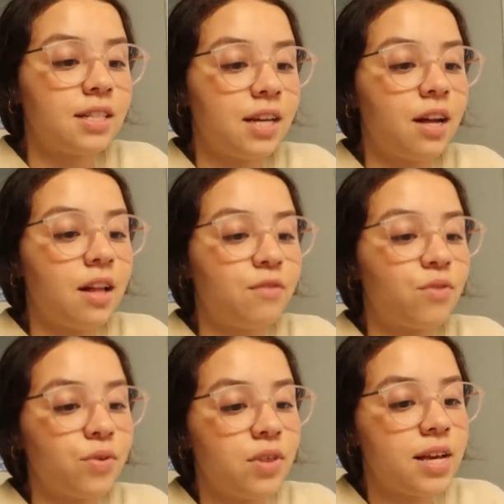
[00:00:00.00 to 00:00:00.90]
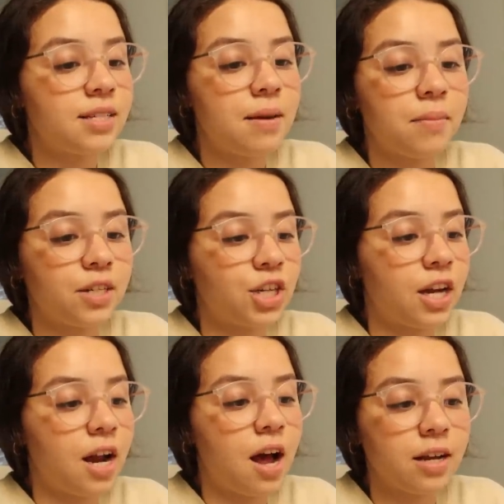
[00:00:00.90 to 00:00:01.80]
a tale of ruthless
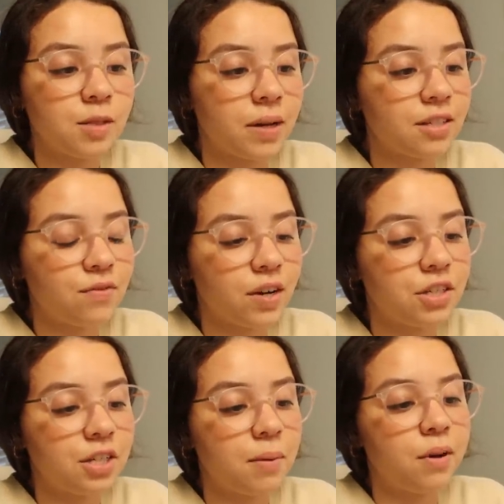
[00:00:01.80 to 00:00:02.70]
ambition, unexpected friendship,